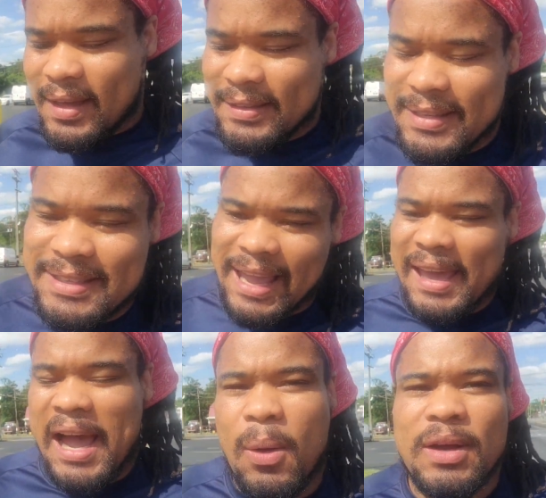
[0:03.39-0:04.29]
And
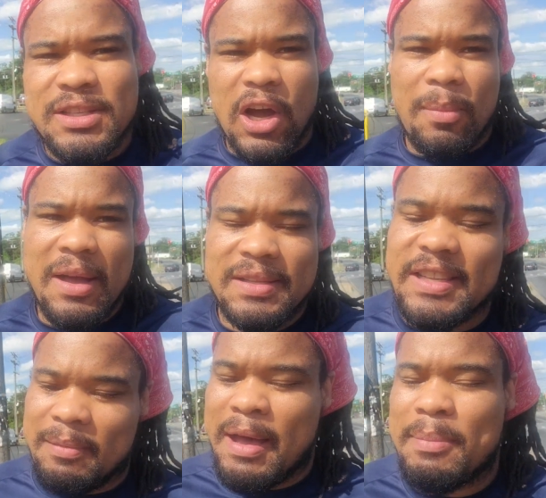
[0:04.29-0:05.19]
today, I want to talk about
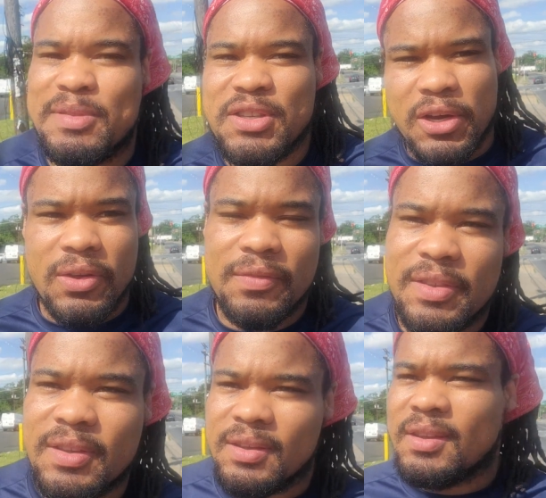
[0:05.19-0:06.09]
something I observed